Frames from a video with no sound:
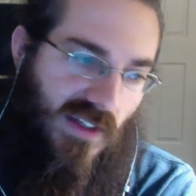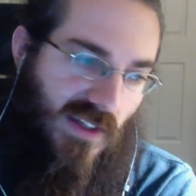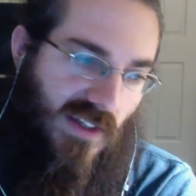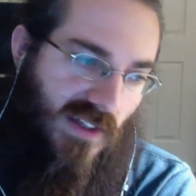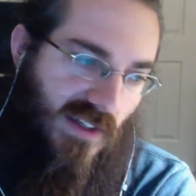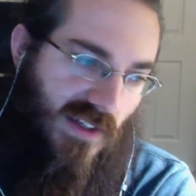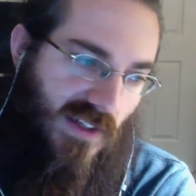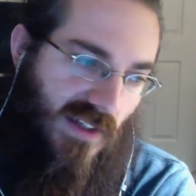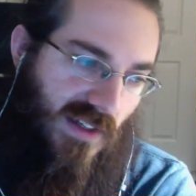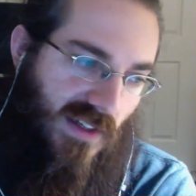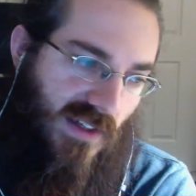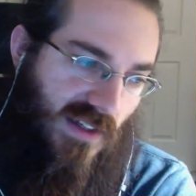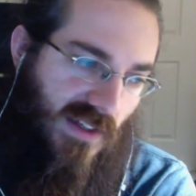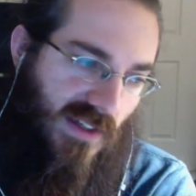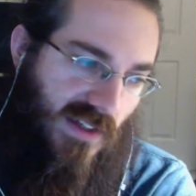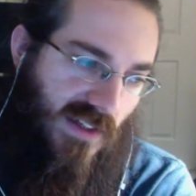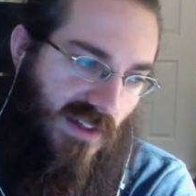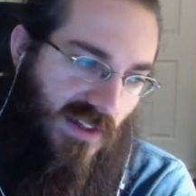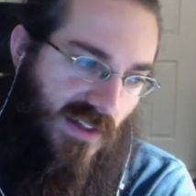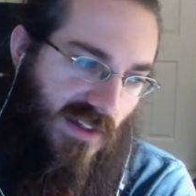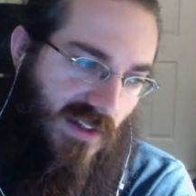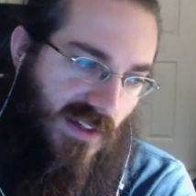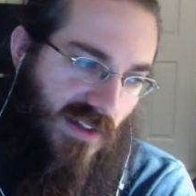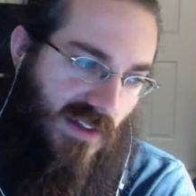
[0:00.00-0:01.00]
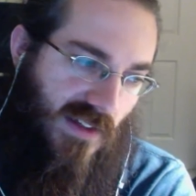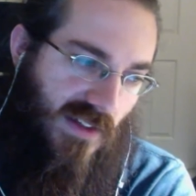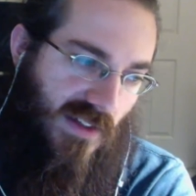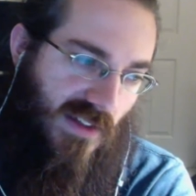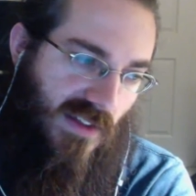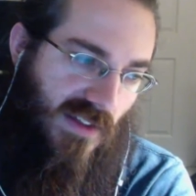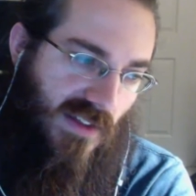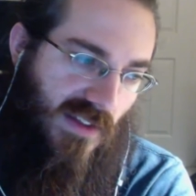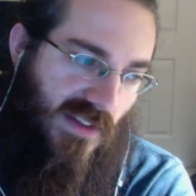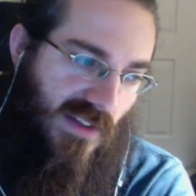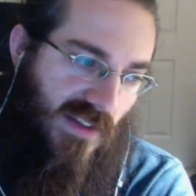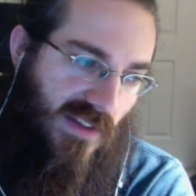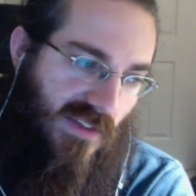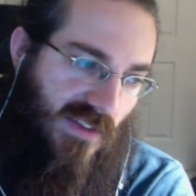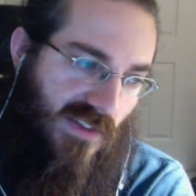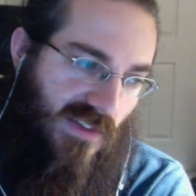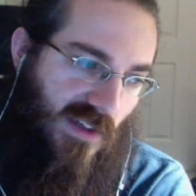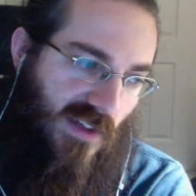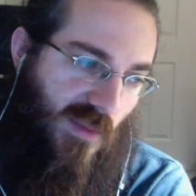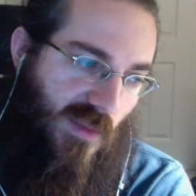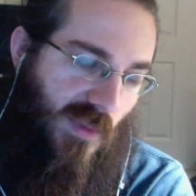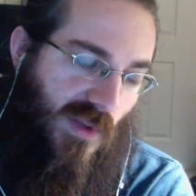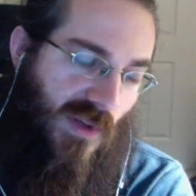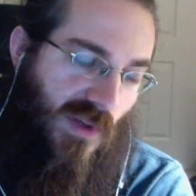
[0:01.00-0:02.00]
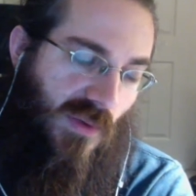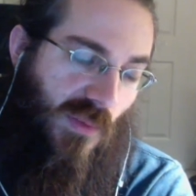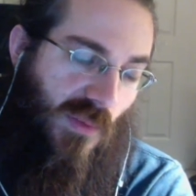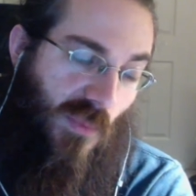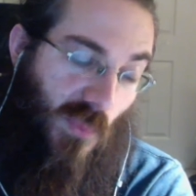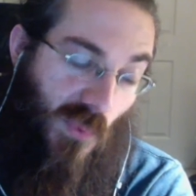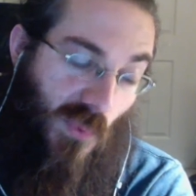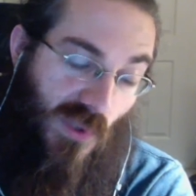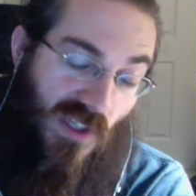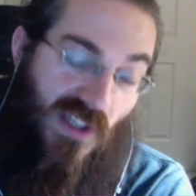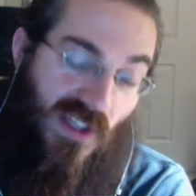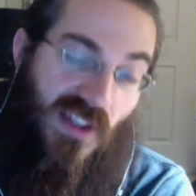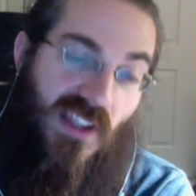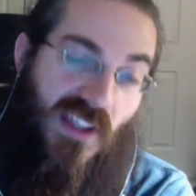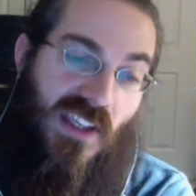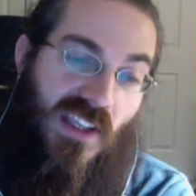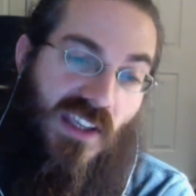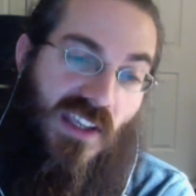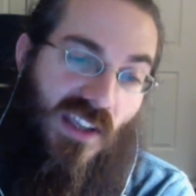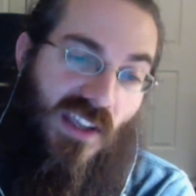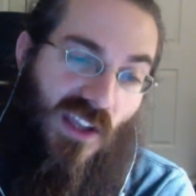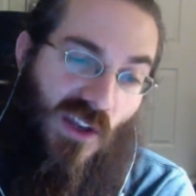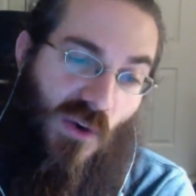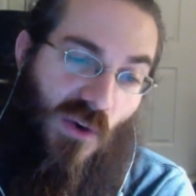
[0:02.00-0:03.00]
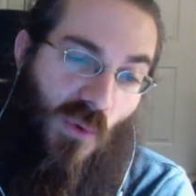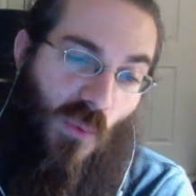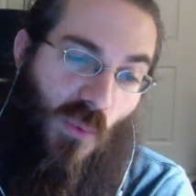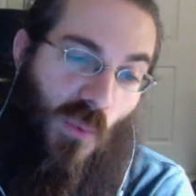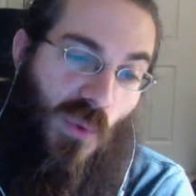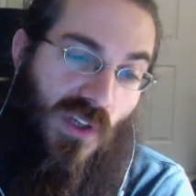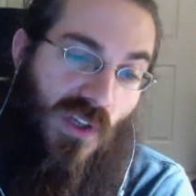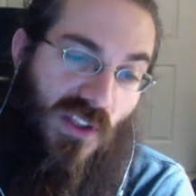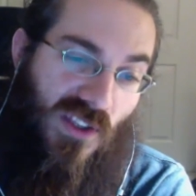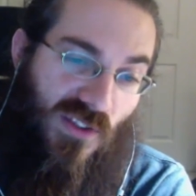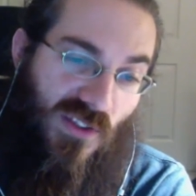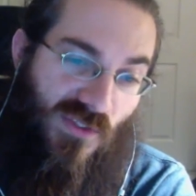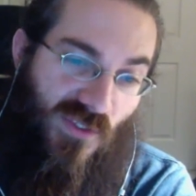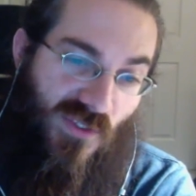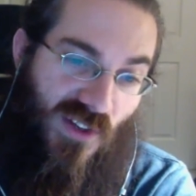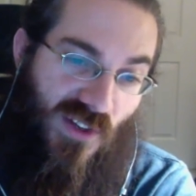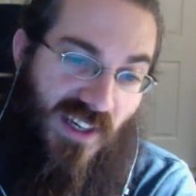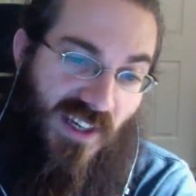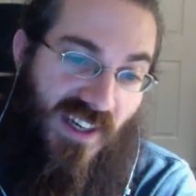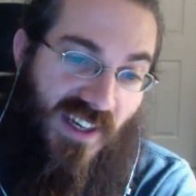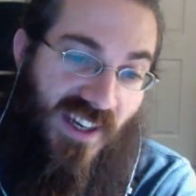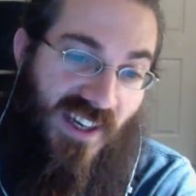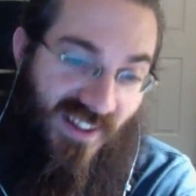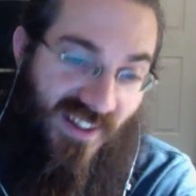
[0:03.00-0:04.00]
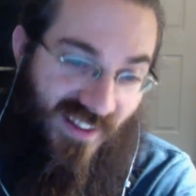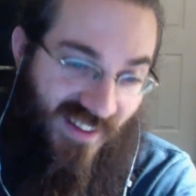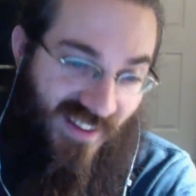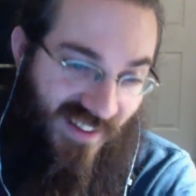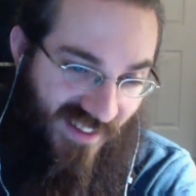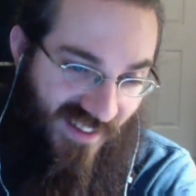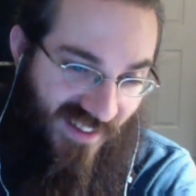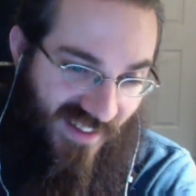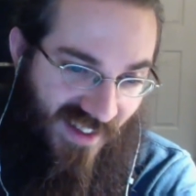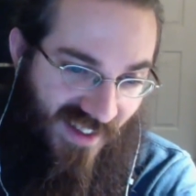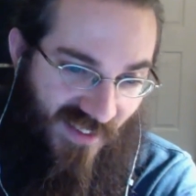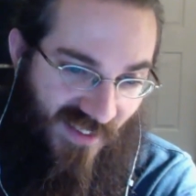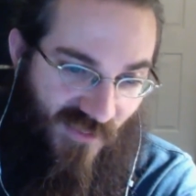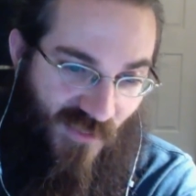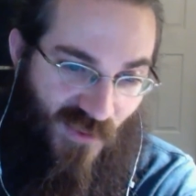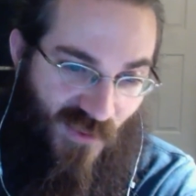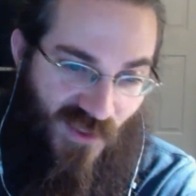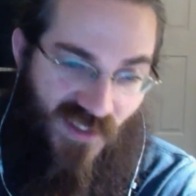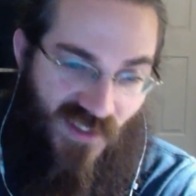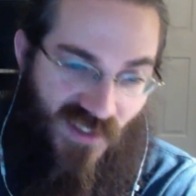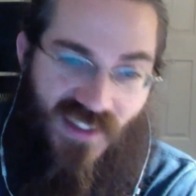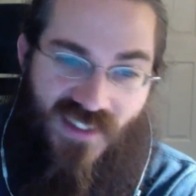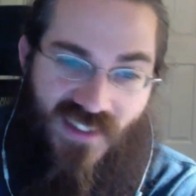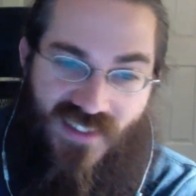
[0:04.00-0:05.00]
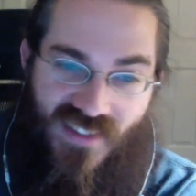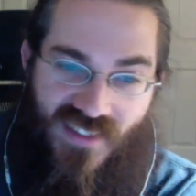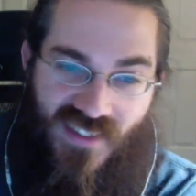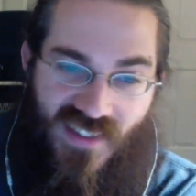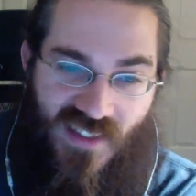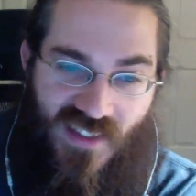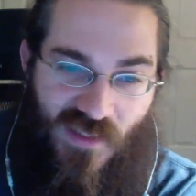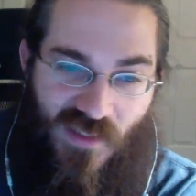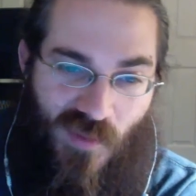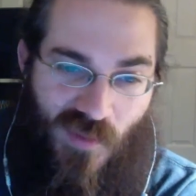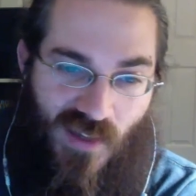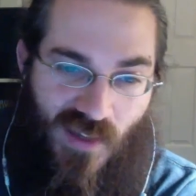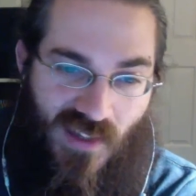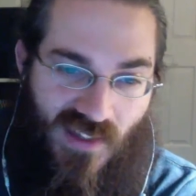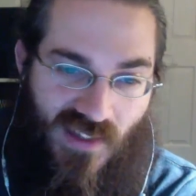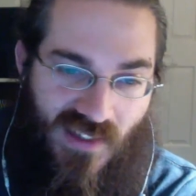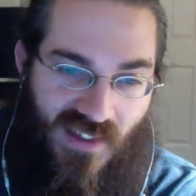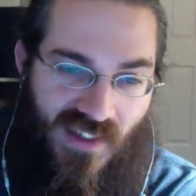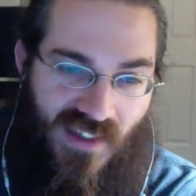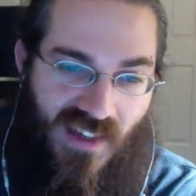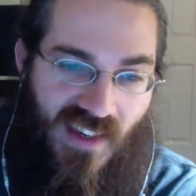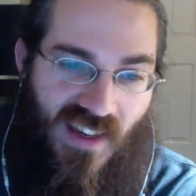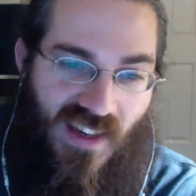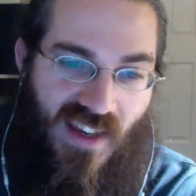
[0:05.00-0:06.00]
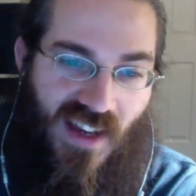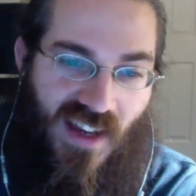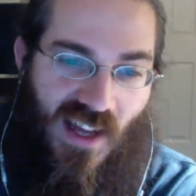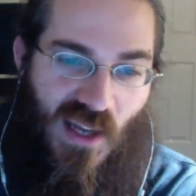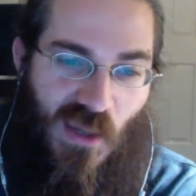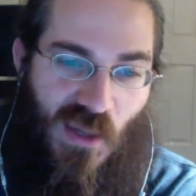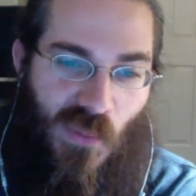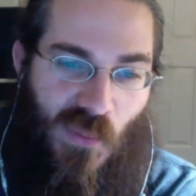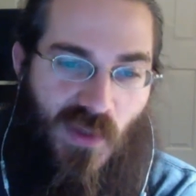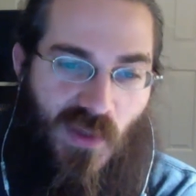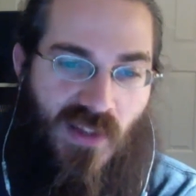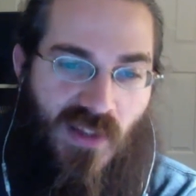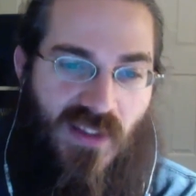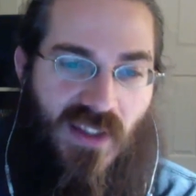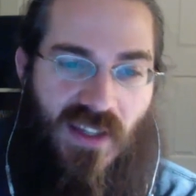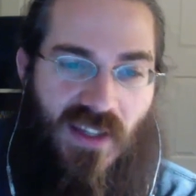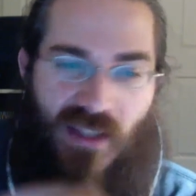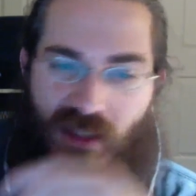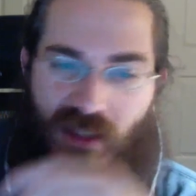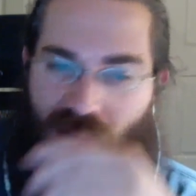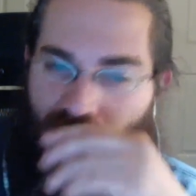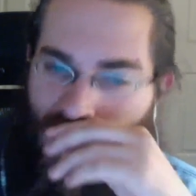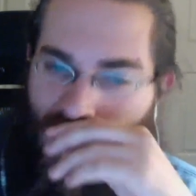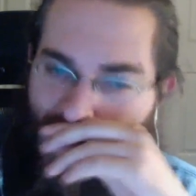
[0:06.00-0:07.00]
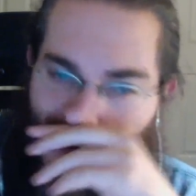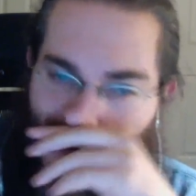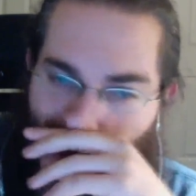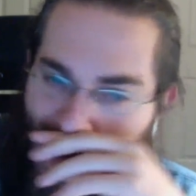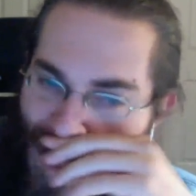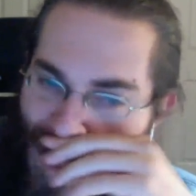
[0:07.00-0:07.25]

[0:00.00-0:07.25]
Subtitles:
it's going to be really, really funny. I'm really excited about it. I don't want to